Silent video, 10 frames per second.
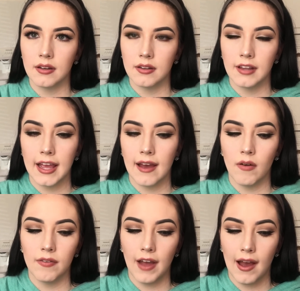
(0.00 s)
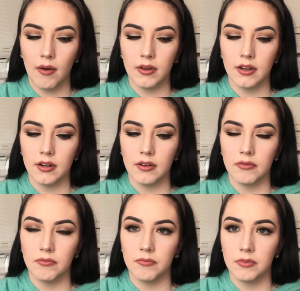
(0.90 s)
layout of how your
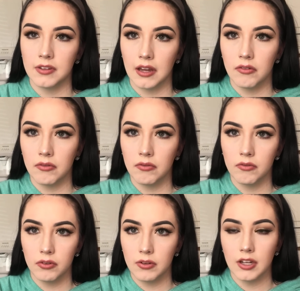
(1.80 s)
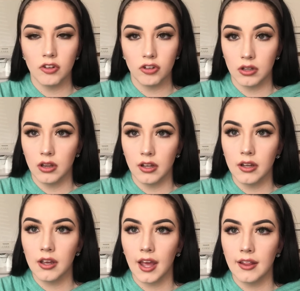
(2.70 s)
skin routine should
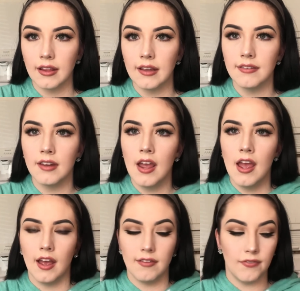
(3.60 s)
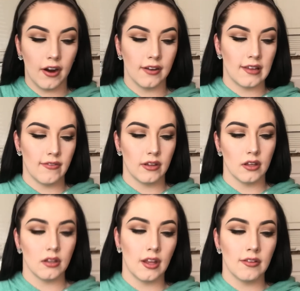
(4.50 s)
look, at least, as far as having a
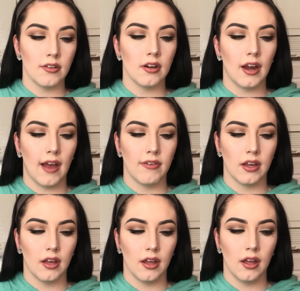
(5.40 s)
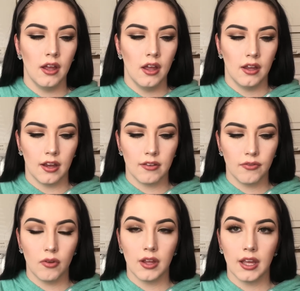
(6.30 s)
cleanser, having a
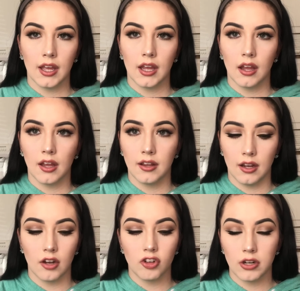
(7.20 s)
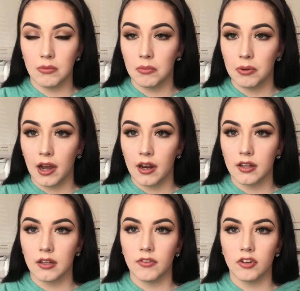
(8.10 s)
exfoliant, and then a treatment
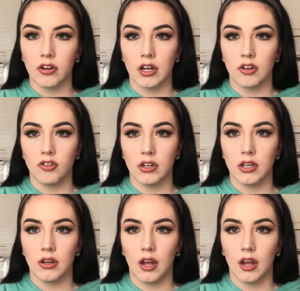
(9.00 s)
product if you're trying to treat